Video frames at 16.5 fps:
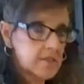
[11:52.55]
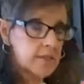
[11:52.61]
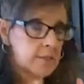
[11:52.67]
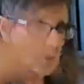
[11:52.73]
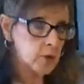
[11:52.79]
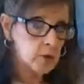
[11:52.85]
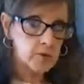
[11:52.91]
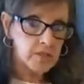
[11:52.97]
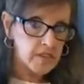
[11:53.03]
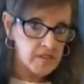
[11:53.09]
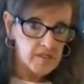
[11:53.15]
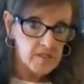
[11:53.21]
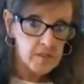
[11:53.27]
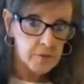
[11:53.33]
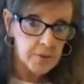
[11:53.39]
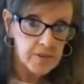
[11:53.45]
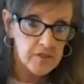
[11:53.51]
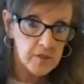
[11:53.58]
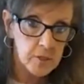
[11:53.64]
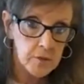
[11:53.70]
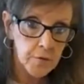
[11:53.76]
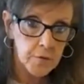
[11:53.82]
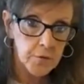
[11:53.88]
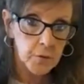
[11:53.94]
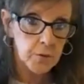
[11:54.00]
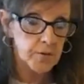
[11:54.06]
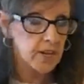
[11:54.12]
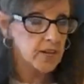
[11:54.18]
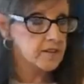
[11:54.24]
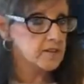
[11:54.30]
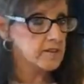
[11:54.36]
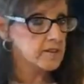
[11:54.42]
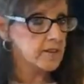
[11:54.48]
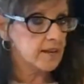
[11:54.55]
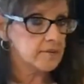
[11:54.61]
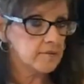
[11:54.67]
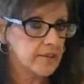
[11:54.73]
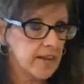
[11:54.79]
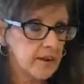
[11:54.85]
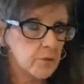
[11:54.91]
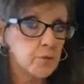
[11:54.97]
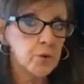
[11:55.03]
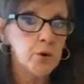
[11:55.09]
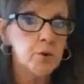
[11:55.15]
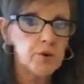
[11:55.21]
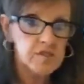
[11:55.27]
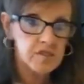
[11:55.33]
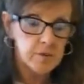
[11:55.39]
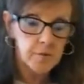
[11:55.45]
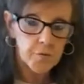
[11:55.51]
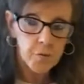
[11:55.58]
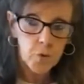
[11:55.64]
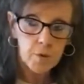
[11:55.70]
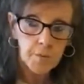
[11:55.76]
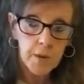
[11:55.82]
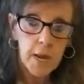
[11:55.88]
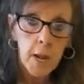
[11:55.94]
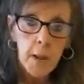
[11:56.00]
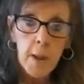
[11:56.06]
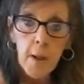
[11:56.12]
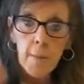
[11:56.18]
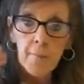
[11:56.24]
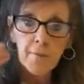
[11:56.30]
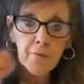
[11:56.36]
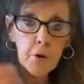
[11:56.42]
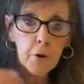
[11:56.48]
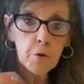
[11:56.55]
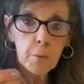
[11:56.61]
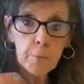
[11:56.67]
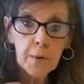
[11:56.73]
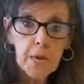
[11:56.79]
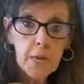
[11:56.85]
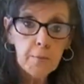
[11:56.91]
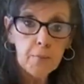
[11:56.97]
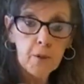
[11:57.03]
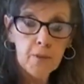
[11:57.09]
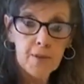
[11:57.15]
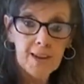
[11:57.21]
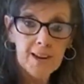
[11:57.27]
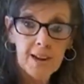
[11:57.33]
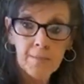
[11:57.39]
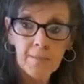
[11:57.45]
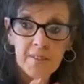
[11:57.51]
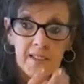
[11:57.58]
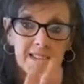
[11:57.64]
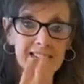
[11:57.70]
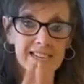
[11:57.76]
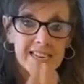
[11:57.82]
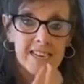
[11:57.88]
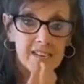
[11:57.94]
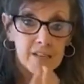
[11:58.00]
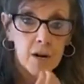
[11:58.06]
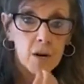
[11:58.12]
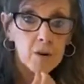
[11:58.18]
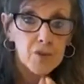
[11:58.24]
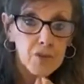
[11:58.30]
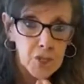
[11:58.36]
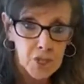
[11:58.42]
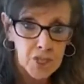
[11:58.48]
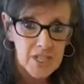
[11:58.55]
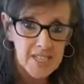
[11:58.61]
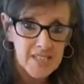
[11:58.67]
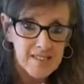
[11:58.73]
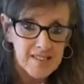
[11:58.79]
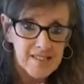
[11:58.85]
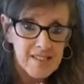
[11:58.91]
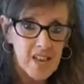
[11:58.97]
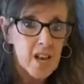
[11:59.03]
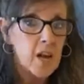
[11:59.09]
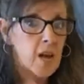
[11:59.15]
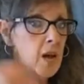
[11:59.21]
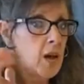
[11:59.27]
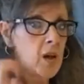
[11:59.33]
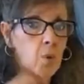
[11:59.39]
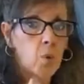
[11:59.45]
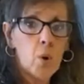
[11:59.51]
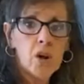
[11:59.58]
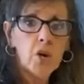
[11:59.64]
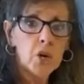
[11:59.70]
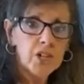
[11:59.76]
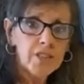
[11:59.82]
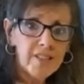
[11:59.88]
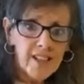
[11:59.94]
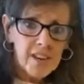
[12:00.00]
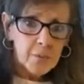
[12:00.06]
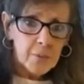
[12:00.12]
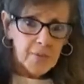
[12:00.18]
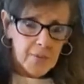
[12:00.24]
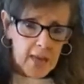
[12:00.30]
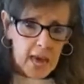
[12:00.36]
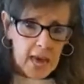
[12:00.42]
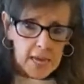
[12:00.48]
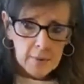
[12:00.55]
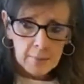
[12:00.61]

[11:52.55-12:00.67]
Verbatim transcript: that then you don't taste the rest of the food. That ruins it for me. But there are people that, I mean, they can eat ghost chilies. Well, good luck with